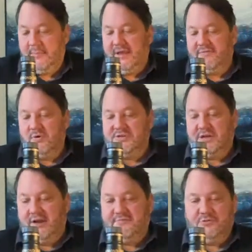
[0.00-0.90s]
He, of course,
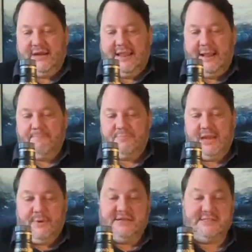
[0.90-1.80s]
died from drinking.
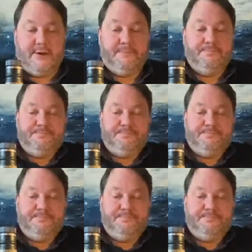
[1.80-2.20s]
Anyway, so,